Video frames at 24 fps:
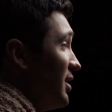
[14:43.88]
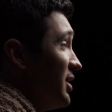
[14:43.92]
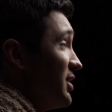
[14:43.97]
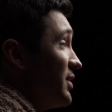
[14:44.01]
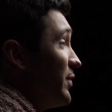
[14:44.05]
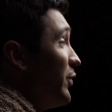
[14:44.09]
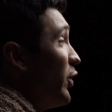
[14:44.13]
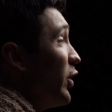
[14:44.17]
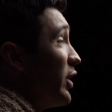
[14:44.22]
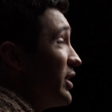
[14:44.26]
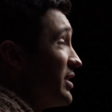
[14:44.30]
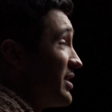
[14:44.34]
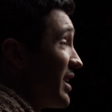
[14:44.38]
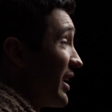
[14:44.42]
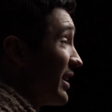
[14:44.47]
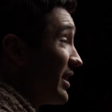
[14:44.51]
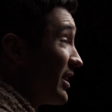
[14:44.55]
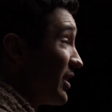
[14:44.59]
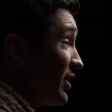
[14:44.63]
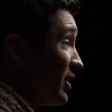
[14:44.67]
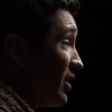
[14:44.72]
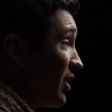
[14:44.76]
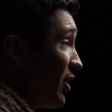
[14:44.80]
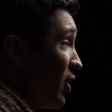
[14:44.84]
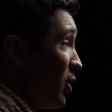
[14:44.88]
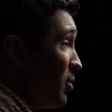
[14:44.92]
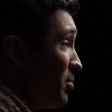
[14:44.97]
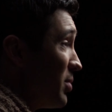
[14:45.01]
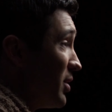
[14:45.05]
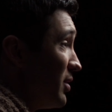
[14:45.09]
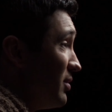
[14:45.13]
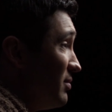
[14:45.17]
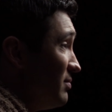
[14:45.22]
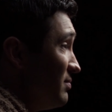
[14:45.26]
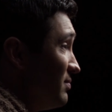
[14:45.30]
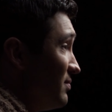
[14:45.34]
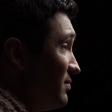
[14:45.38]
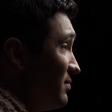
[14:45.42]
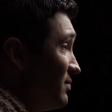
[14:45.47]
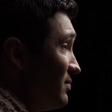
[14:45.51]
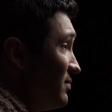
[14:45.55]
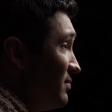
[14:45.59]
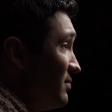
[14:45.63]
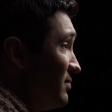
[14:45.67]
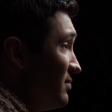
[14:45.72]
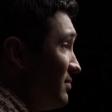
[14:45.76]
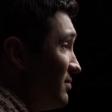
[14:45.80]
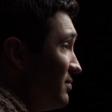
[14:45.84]
His voice had little hope.
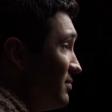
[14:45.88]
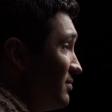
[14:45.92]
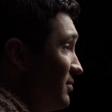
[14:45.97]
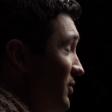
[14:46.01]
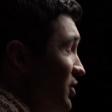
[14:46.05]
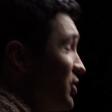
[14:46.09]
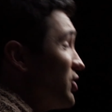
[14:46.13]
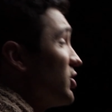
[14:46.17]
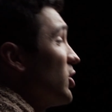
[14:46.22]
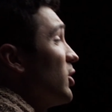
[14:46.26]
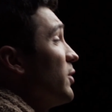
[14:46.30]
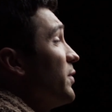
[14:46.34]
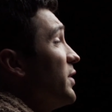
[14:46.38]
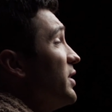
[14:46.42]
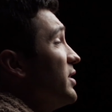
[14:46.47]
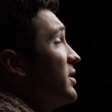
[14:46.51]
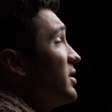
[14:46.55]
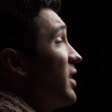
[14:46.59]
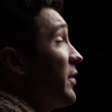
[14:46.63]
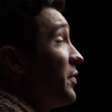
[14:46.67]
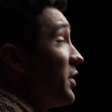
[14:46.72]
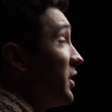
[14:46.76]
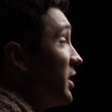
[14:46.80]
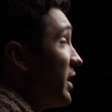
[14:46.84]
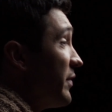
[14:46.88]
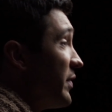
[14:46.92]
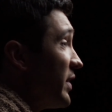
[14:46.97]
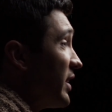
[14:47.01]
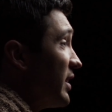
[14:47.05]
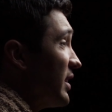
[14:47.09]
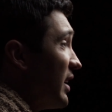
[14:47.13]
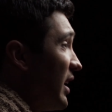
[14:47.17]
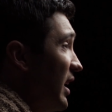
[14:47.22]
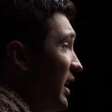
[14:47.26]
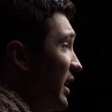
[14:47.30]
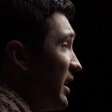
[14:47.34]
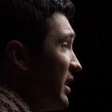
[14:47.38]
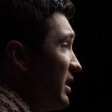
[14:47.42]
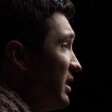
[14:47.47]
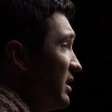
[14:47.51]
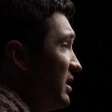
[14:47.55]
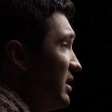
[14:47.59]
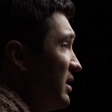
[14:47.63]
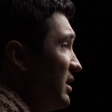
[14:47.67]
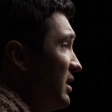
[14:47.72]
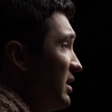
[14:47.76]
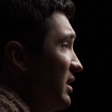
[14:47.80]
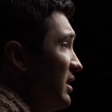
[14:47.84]
Servant of the living
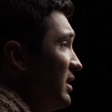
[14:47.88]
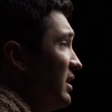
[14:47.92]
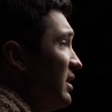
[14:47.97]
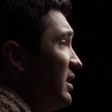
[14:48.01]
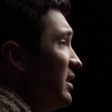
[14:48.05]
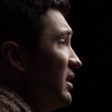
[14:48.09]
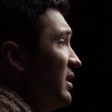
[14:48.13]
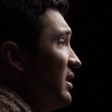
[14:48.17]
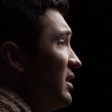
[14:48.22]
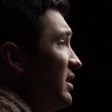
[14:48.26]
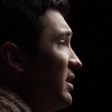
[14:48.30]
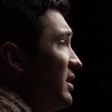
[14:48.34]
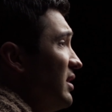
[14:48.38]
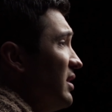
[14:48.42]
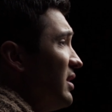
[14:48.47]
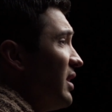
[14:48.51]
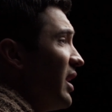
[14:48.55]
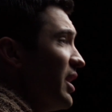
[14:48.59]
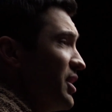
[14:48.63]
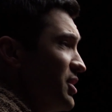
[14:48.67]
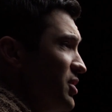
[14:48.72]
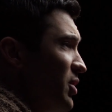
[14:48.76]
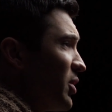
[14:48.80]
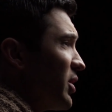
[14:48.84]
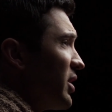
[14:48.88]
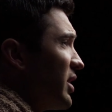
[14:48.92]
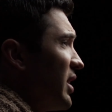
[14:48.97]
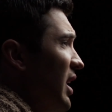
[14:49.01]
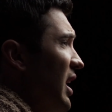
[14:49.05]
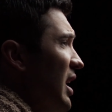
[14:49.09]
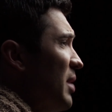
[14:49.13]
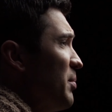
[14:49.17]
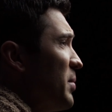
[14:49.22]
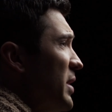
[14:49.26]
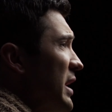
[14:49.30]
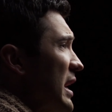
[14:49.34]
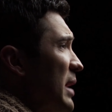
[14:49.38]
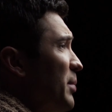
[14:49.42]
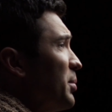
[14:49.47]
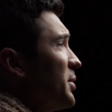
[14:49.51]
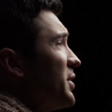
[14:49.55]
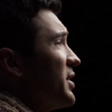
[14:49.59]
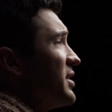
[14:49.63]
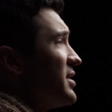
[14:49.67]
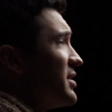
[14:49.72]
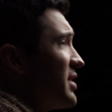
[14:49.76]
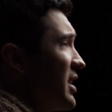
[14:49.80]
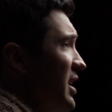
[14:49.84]
God, has your God been
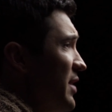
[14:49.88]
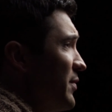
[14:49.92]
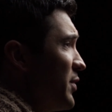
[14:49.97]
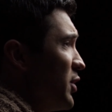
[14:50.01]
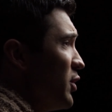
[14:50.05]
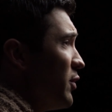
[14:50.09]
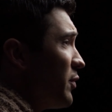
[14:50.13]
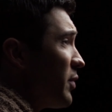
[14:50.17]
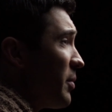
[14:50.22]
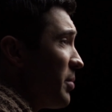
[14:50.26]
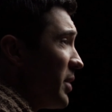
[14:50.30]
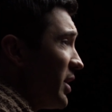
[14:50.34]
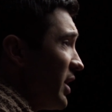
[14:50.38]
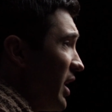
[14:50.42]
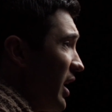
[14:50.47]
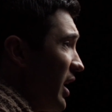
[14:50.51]
able to save you from the